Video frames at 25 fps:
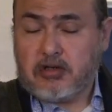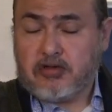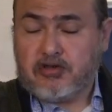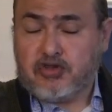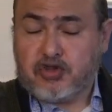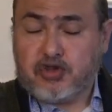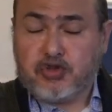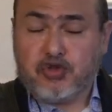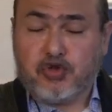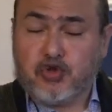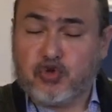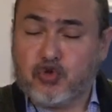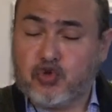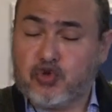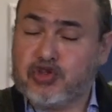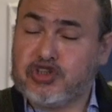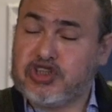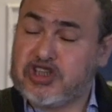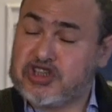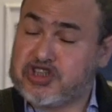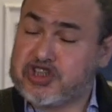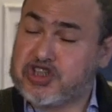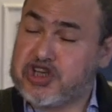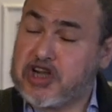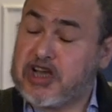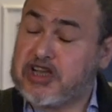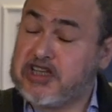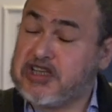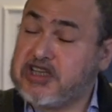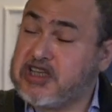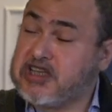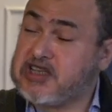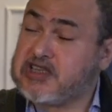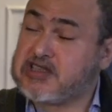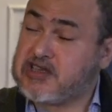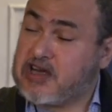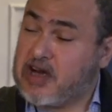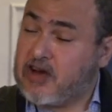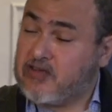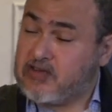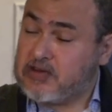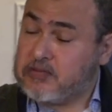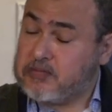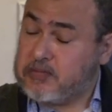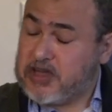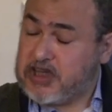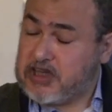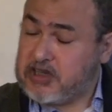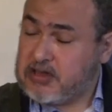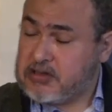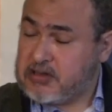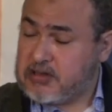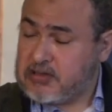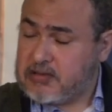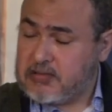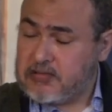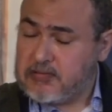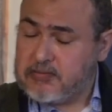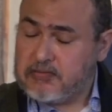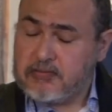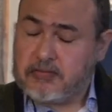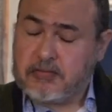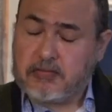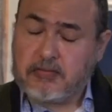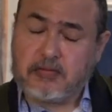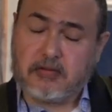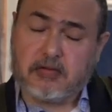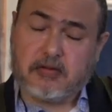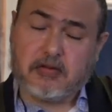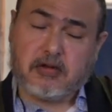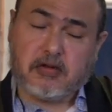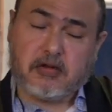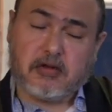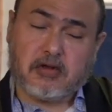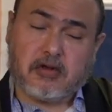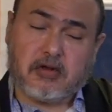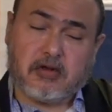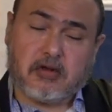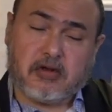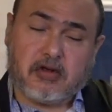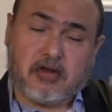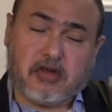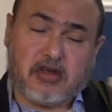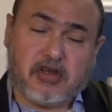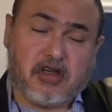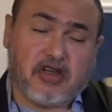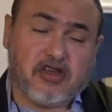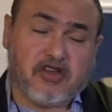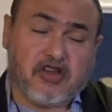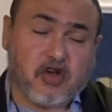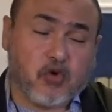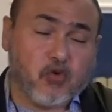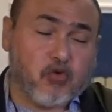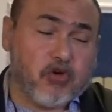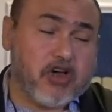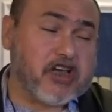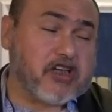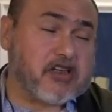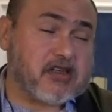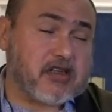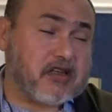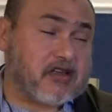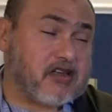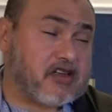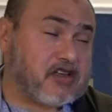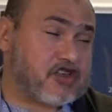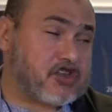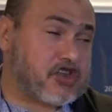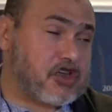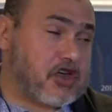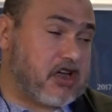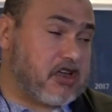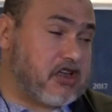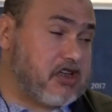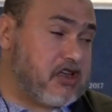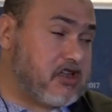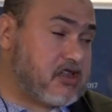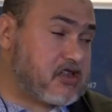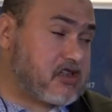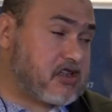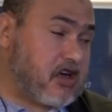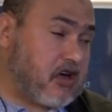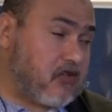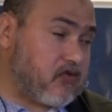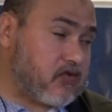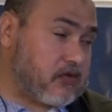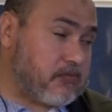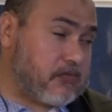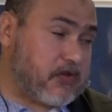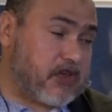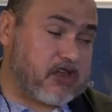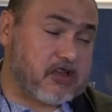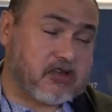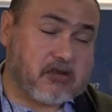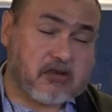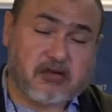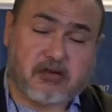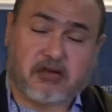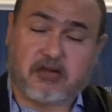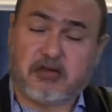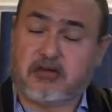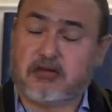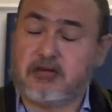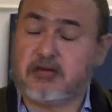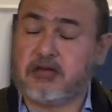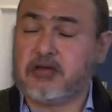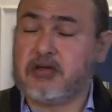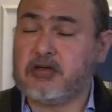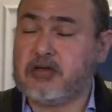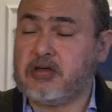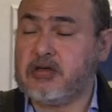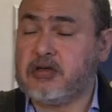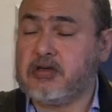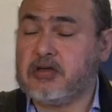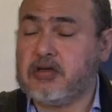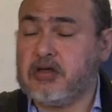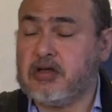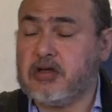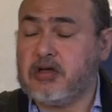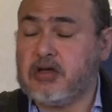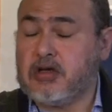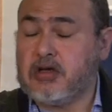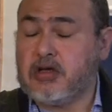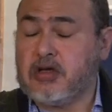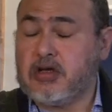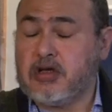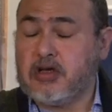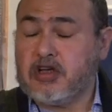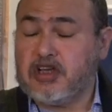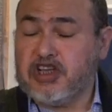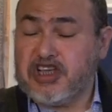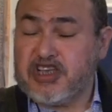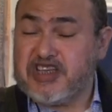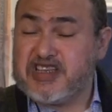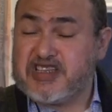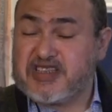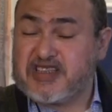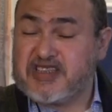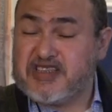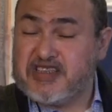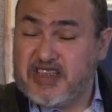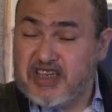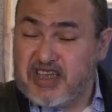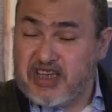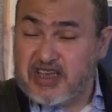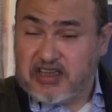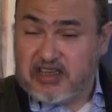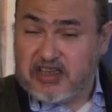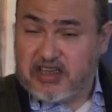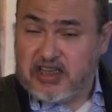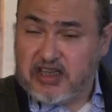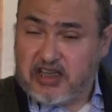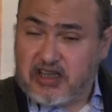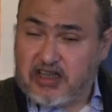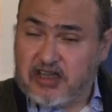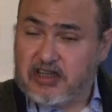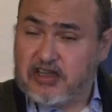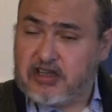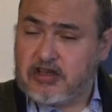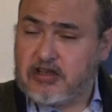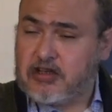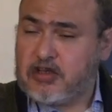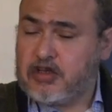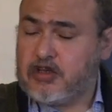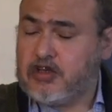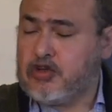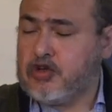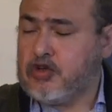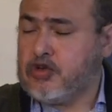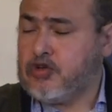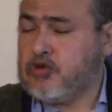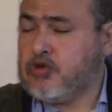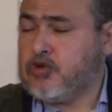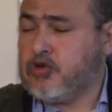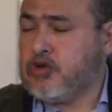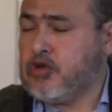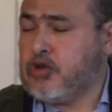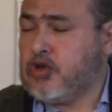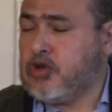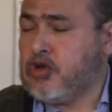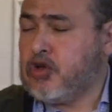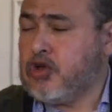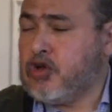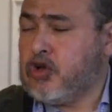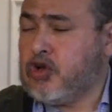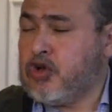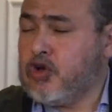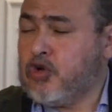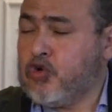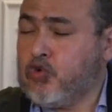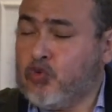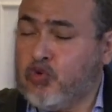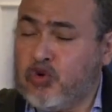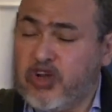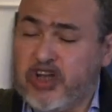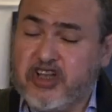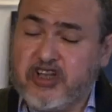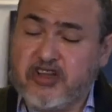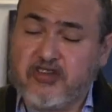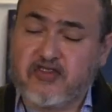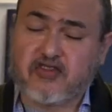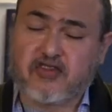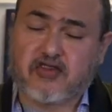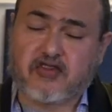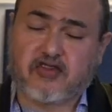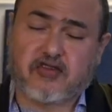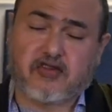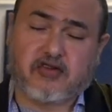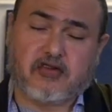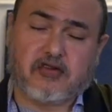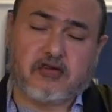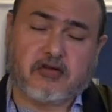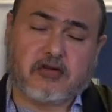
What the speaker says: to the Chinese government in the way that the Chinese government is dealing with